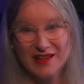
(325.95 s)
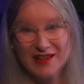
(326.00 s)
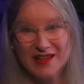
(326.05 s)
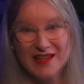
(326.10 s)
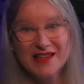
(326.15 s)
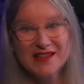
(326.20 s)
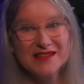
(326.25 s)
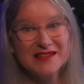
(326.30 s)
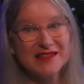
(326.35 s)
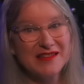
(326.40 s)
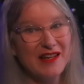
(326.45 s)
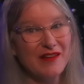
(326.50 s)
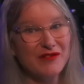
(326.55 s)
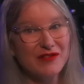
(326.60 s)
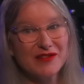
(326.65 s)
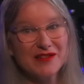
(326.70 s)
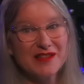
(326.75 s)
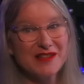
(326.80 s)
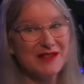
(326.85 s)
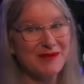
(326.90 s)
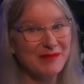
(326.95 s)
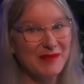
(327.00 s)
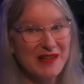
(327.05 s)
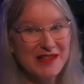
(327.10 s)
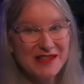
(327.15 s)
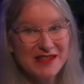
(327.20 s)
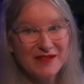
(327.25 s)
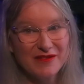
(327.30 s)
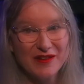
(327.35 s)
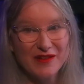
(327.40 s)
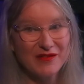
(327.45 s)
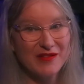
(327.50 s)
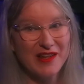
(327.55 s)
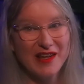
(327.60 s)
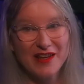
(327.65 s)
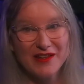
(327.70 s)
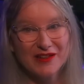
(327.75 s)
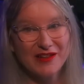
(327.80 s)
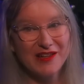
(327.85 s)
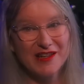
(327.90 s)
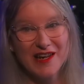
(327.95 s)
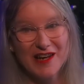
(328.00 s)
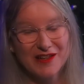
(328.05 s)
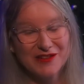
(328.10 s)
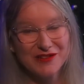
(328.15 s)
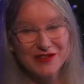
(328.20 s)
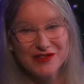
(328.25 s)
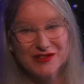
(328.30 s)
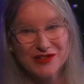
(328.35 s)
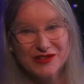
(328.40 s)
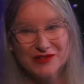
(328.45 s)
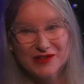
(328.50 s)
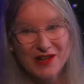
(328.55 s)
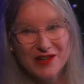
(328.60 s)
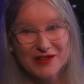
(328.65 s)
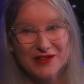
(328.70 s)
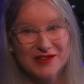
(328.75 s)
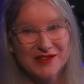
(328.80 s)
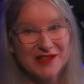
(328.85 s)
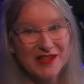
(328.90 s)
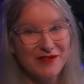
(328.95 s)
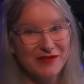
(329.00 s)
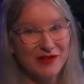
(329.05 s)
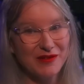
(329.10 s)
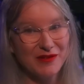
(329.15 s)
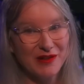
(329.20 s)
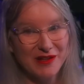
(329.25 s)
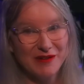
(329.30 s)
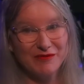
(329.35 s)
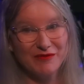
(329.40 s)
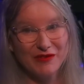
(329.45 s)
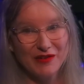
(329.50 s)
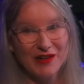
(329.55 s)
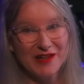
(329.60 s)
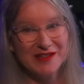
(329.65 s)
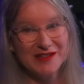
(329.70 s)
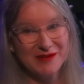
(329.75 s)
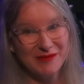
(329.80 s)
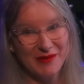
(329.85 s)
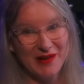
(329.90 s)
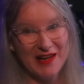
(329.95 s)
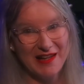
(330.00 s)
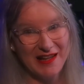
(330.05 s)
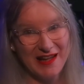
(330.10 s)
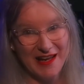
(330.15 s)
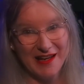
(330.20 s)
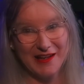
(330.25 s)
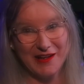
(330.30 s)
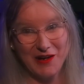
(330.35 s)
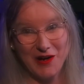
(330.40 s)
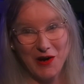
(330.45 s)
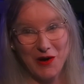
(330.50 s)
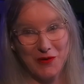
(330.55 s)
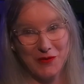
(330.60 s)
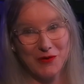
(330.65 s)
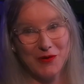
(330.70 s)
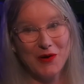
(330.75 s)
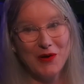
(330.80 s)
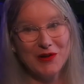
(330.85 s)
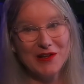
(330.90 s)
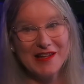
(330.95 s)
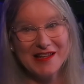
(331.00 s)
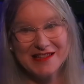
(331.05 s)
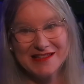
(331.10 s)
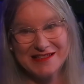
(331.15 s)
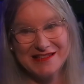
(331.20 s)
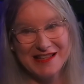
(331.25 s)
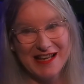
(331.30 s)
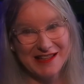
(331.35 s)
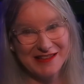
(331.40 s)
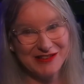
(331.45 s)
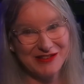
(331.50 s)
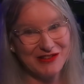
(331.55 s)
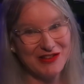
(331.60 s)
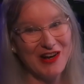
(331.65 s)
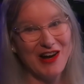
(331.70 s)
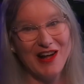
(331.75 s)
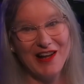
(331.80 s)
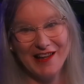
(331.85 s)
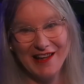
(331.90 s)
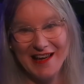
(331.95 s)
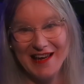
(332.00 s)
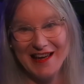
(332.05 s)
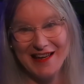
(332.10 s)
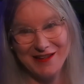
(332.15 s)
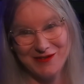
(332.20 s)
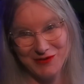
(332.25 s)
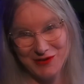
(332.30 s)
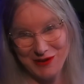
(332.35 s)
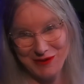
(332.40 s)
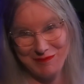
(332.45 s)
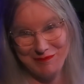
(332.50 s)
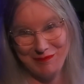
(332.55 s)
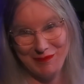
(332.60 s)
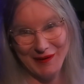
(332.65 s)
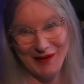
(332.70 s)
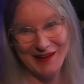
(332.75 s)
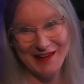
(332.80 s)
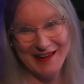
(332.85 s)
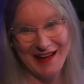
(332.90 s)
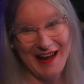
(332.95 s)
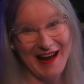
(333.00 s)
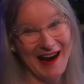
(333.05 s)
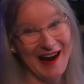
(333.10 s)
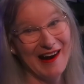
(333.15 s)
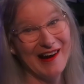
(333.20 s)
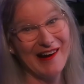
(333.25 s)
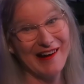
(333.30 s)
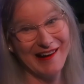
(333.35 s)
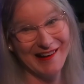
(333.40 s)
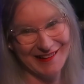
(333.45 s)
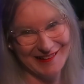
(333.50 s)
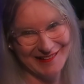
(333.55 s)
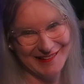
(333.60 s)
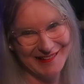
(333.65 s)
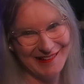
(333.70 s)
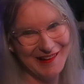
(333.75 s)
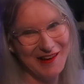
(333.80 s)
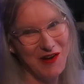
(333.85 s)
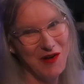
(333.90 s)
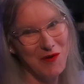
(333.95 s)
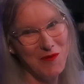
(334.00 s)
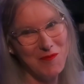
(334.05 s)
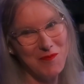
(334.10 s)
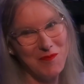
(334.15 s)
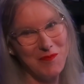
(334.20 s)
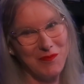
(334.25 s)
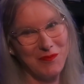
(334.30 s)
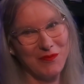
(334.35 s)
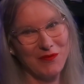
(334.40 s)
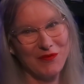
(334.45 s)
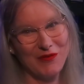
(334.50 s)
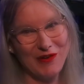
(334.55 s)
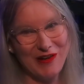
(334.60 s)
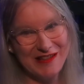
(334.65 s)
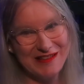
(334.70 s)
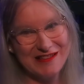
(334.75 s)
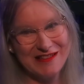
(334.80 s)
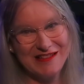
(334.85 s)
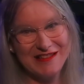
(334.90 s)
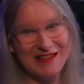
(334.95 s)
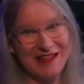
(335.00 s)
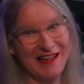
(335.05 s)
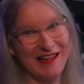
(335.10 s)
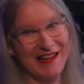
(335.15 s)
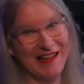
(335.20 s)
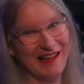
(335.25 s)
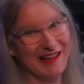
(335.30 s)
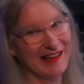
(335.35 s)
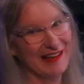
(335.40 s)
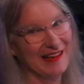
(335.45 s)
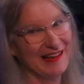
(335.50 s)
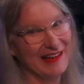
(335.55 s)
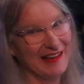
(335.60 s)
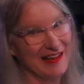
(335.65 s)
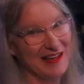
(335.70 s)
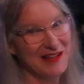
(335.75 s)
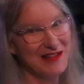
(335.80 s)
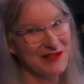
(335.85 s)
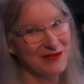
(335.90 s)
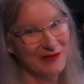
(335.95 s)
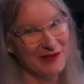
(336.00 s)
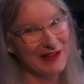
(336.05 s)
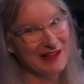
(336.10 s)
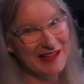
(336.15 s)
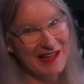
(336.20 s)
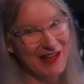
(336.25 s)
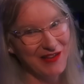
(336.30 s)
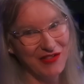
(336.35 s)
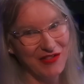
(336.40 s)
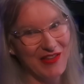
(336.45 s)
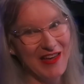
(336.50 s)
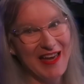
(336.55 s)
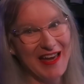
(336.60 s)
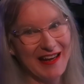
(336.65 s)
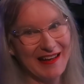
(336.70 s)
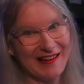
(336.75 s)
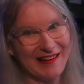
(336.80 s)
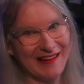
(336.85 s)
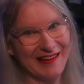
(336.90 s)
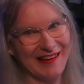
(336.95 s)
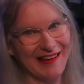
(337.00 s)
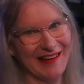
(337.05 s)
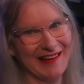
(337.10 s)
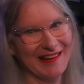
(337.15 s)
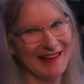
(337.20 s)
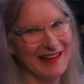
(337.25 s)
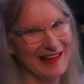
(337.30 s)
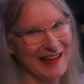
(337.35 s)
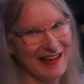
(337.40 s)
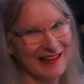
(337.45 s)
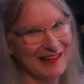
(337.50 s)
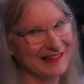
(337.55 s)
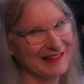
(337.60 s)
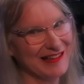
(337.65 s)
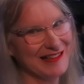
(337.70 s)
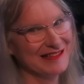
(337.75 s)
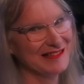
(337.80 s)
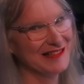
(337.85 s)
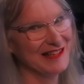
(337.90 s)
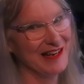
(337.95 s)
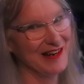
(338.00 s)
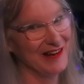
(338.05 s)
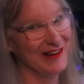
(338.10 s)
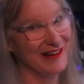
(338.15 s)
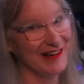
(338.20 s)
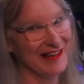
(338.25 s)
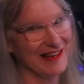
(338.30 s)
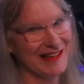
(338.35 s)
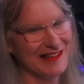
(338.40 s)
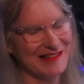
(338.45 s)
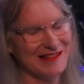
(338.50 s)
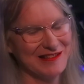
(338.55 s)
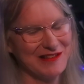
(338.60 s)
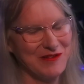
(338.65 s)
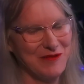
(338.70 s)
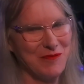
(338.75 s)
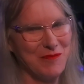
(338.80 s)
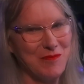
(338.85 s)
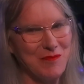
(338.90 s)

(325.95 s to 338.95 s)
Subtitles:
He's never dismissive of the other characters' struggles, even when voiced by like a rolling sex doll head with burnt hair, which is really a thing in the series.